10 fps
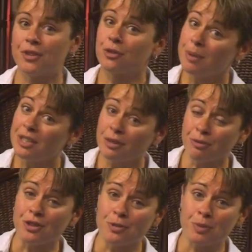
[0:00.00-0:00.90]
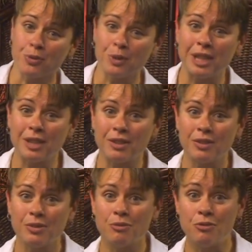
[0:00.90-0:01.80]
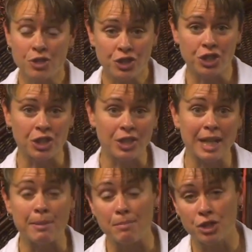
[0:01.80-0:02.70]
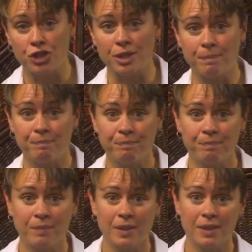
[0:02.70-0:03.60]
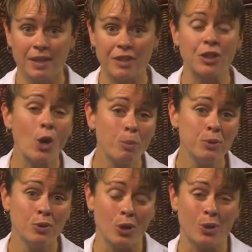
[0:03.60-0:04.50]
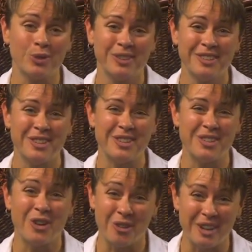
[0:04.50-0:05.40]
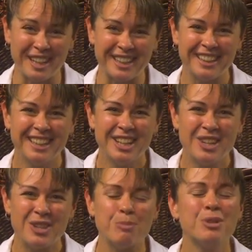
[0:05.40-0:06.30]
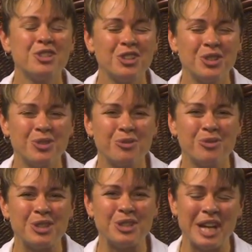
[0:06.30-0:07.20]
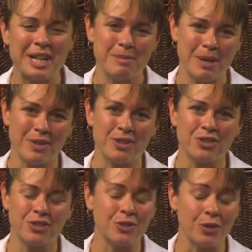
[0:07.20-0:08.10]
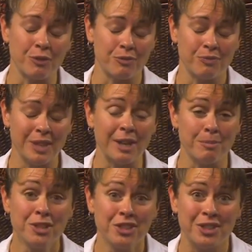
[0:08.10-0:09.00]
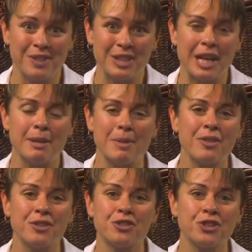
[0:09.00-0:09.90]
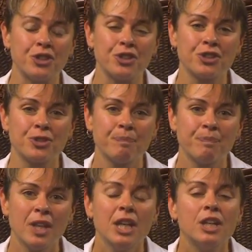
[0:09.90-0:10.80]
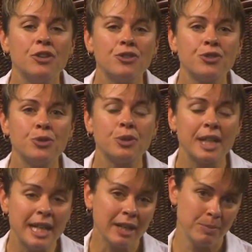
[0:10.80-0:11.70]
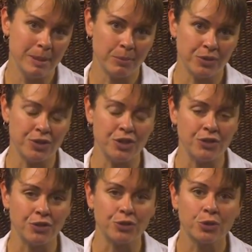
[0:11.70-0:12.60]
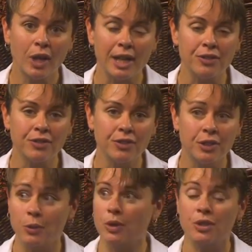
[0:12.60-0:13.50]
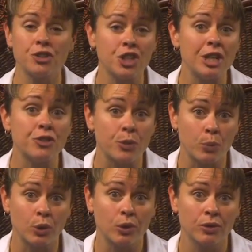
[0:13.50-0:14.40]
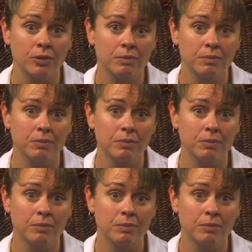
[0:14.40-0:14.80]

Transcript: there's a big difference between vision and mission. As I hope you know already, the mission of the United Methodist the, yeah, the mission of the United Methodist Church is to connect people to Jesus Christ in order to change the world.